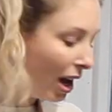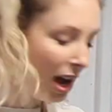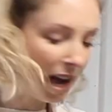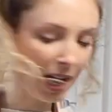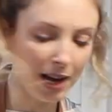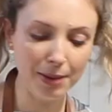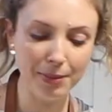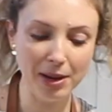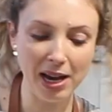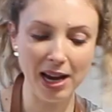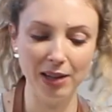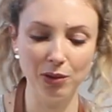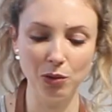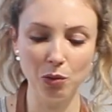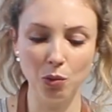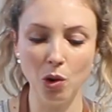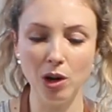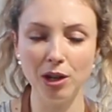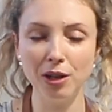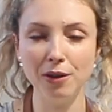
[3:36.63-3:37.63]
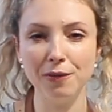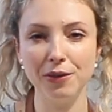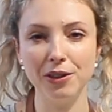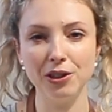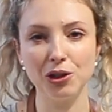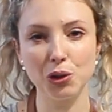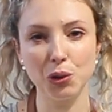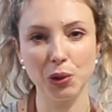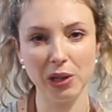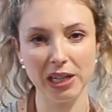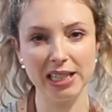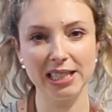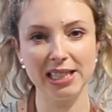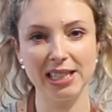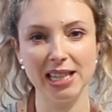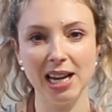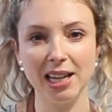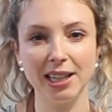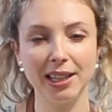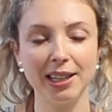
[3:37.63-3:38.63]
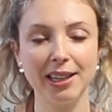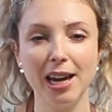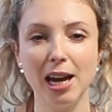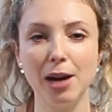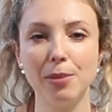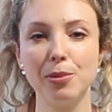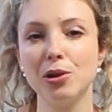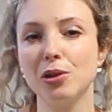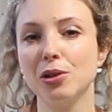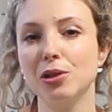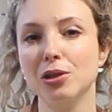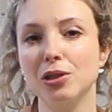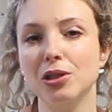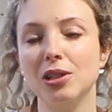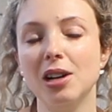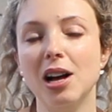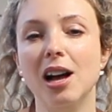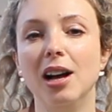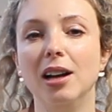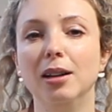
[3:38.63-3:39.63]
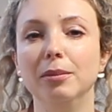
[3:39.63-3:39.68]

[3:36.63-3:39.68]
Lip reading: And one of the tricks that Gabriel